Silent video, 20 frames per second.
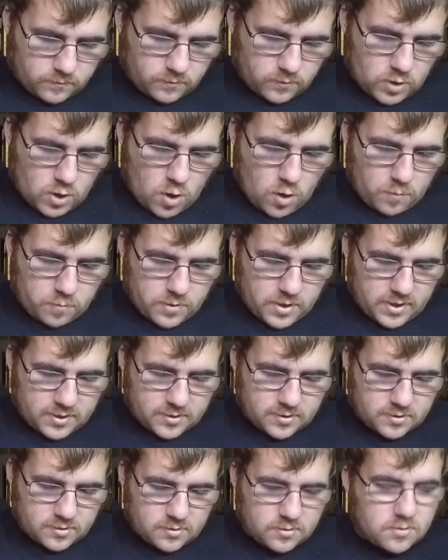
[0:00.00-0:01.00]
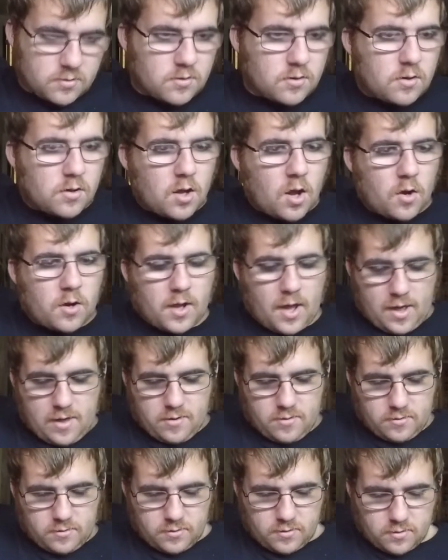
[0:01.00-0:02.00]
Nope, it's... Okay.
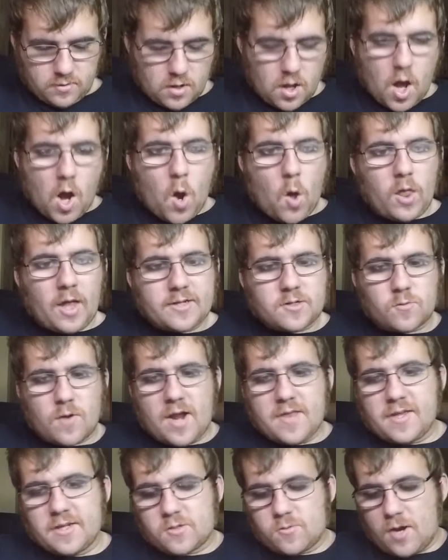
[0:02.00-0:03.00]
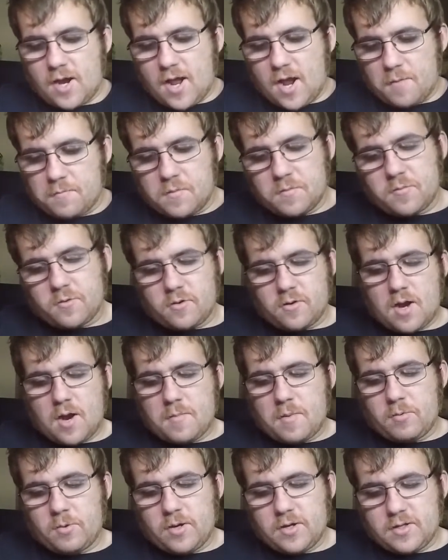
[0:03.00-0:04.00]
Oh, that's right, that's right. I
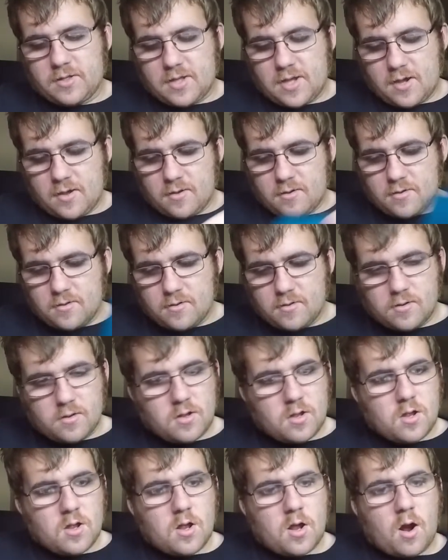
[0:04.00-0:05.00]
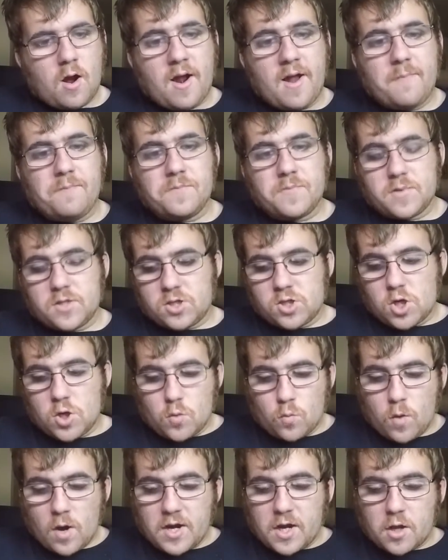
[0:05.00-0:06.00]
remember I did that. Alright, so
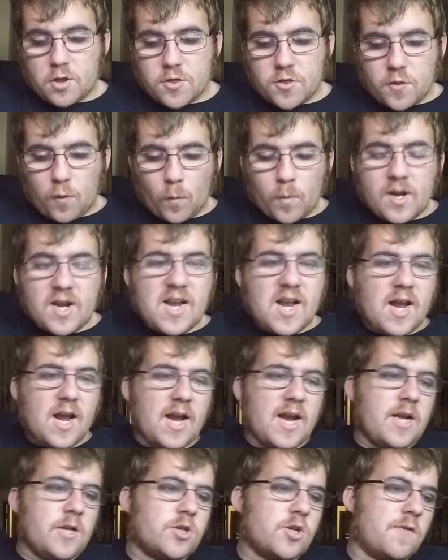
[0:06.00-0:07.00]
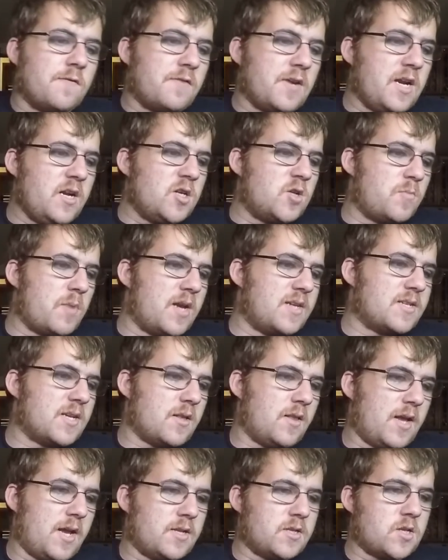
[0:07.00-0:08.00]
you're running 3 each of each basic
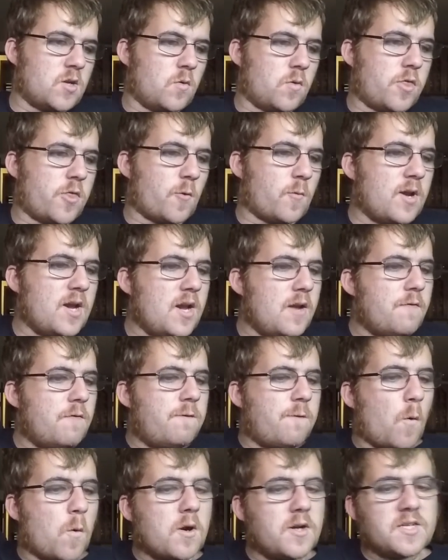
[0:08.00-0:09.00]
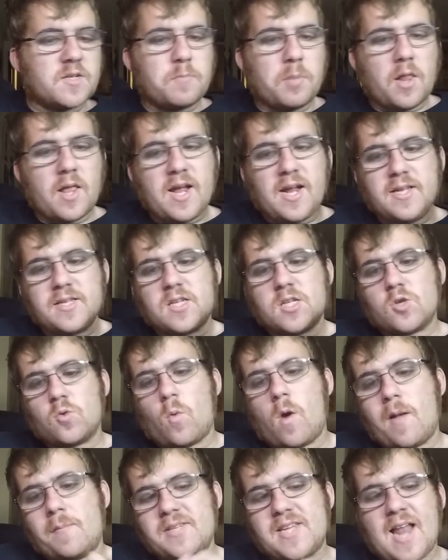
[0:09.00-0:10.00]
land. So 3 forest, plains,
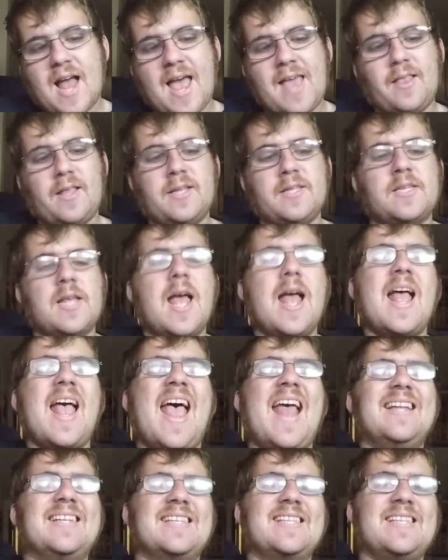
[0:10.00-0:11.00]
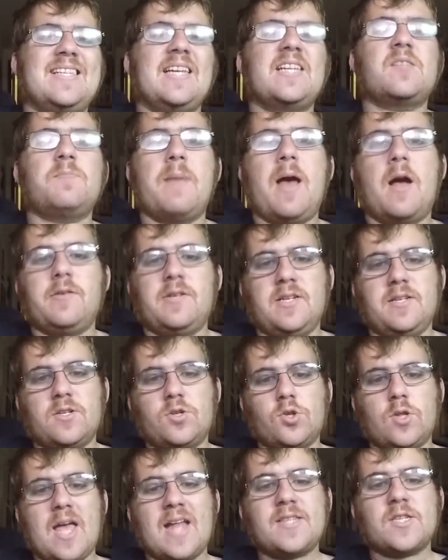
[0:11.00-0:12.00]
swamps, and islands, and 6 mountains.
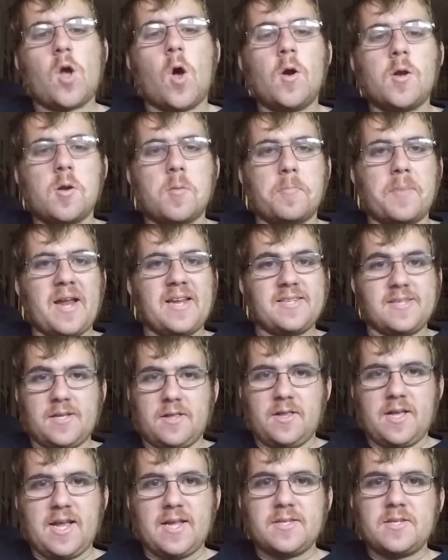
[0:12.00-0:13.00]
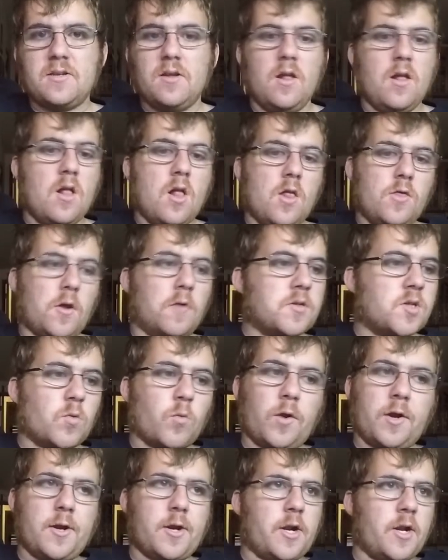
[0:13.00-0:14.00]
So that's all your basic lands. Those are
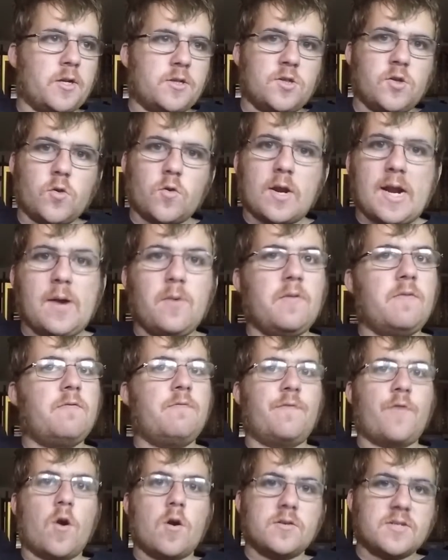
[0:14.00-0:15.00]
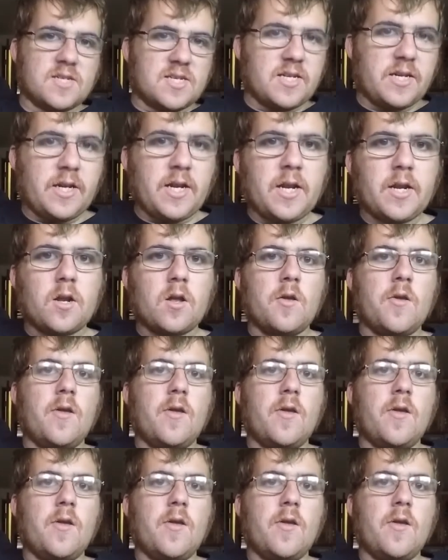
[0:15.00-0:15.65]
where you're going to tutor out with Farseek